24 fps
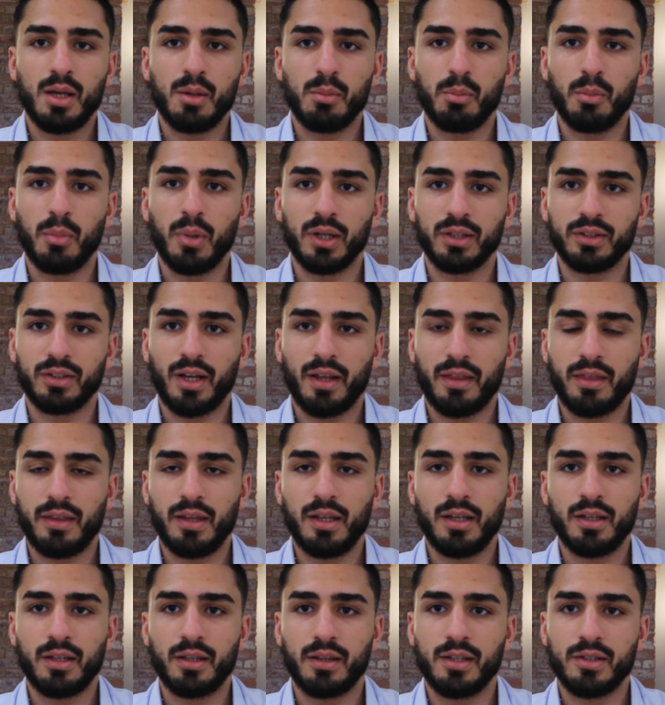but I
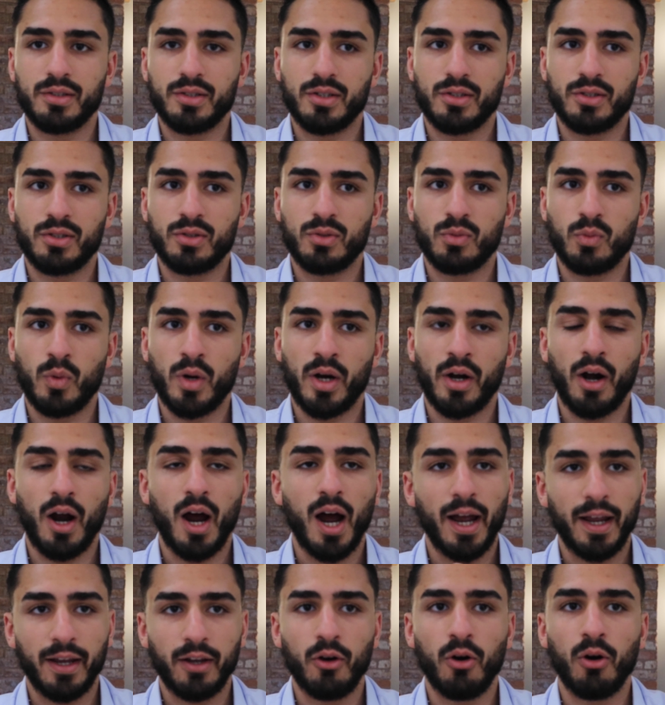think this is where
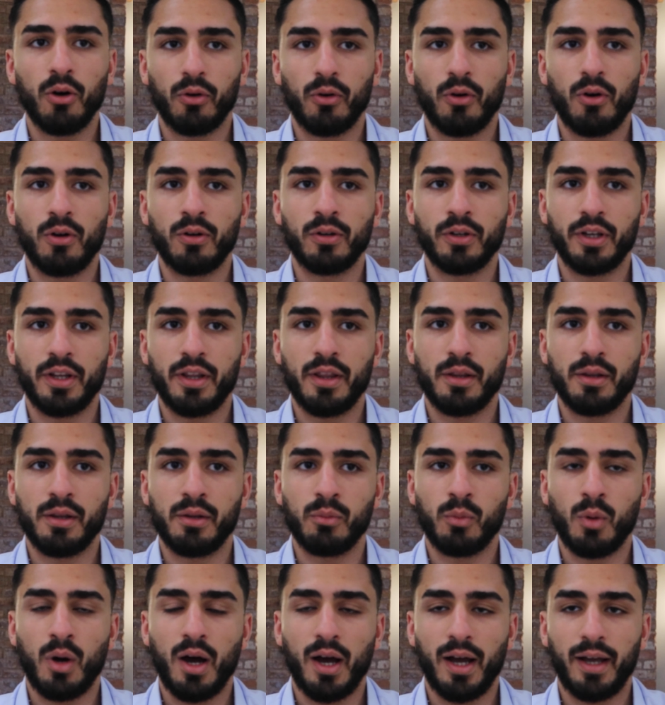I got wrong in
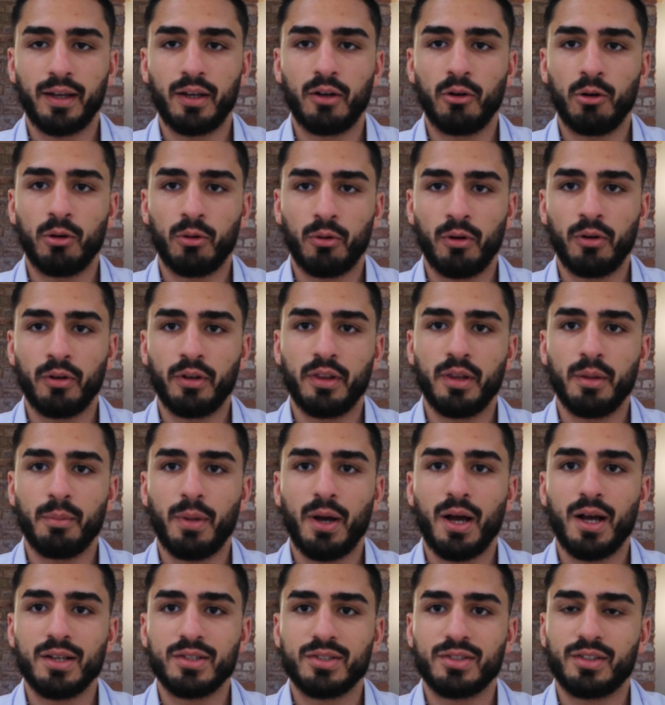what I got wrong in the
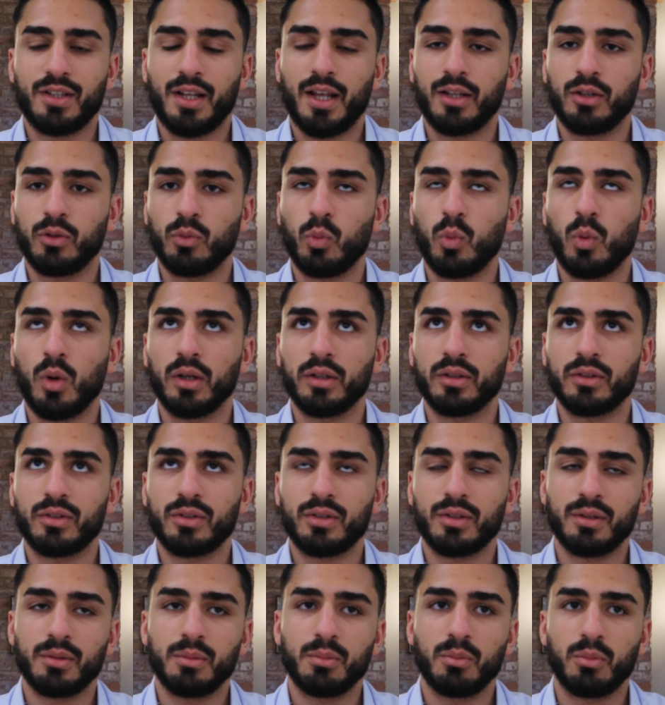past, and
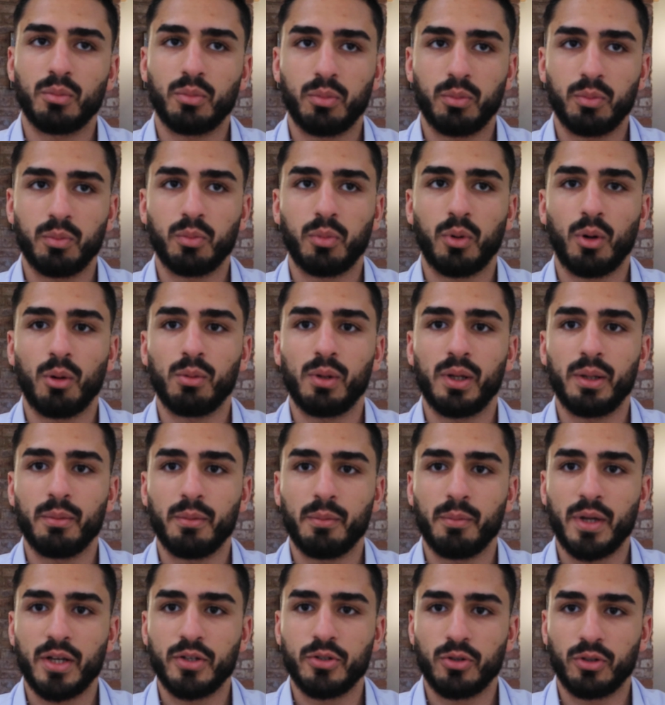what probably the
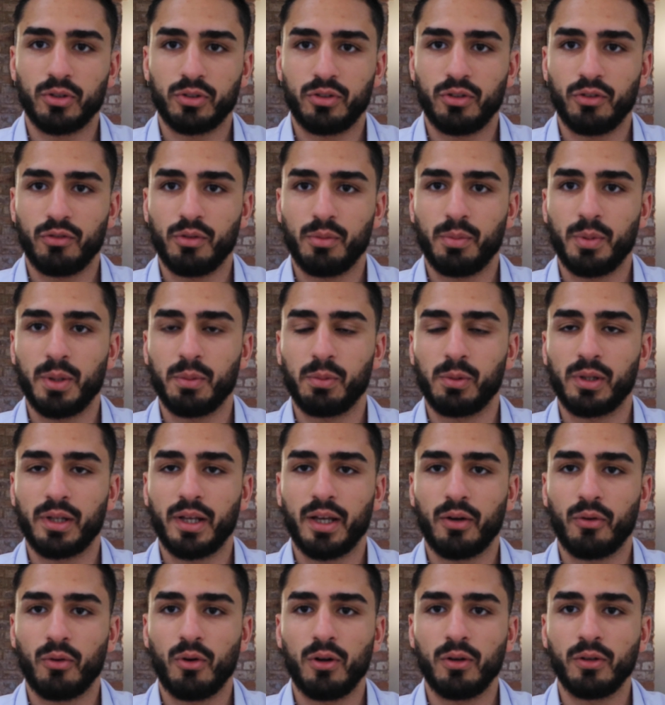majority of the people
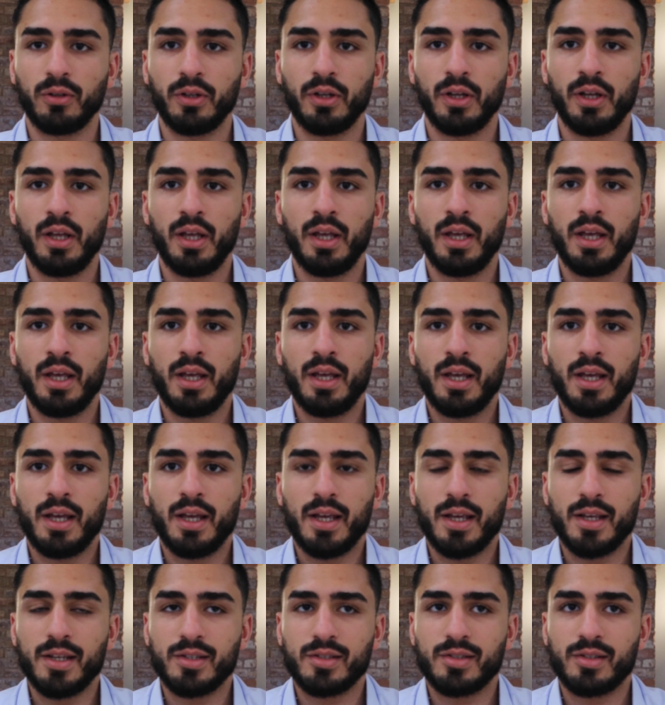get wrong
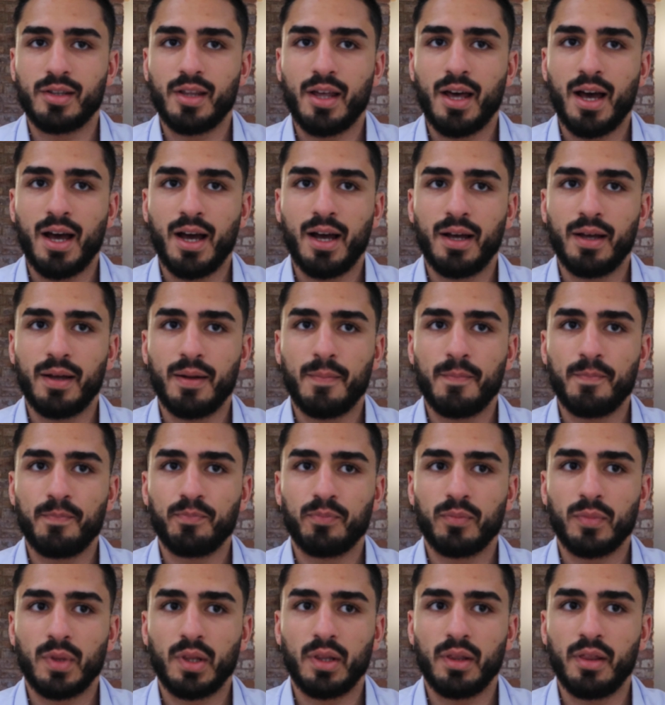is that
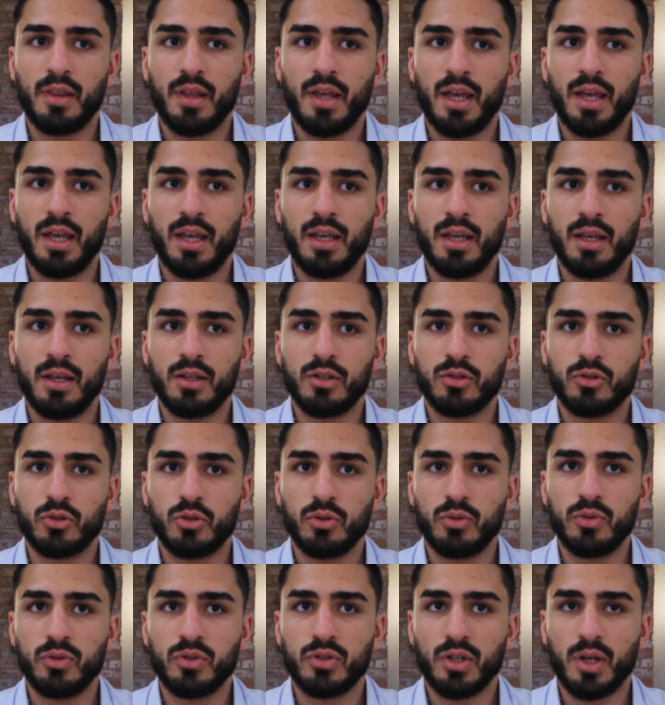they
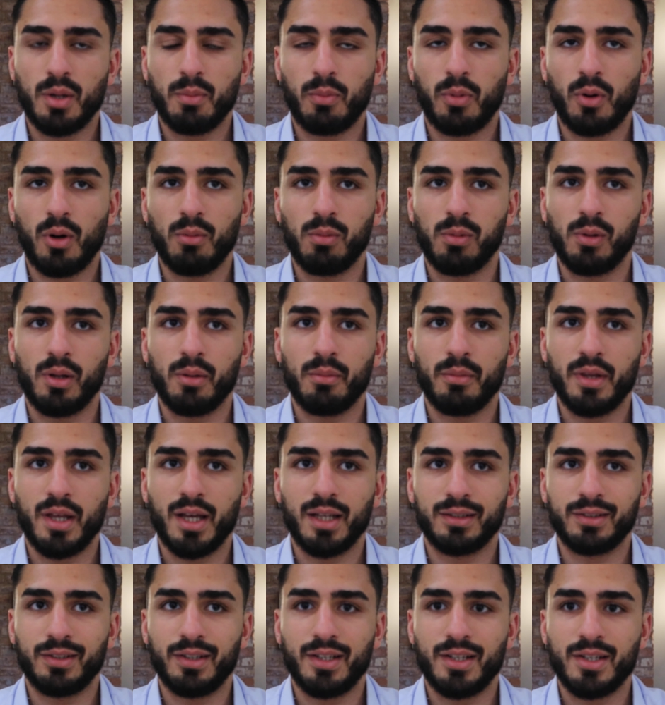choose a problem
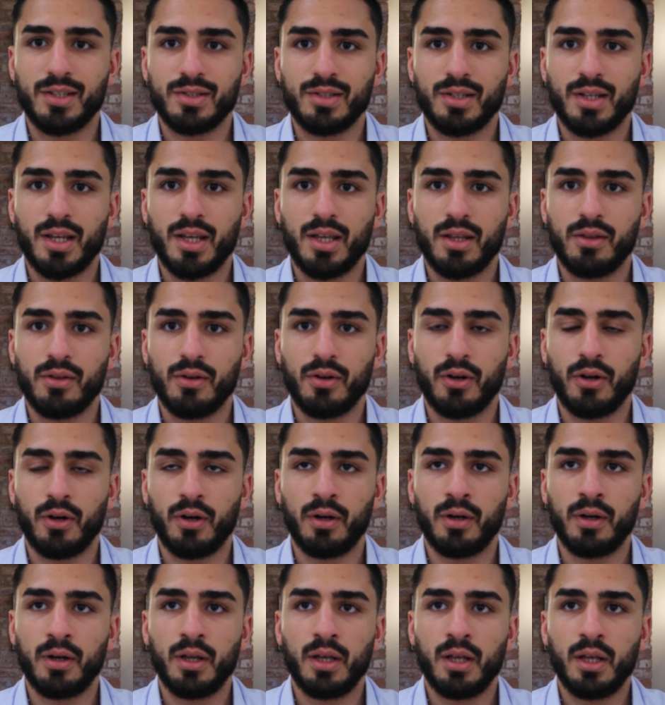that is either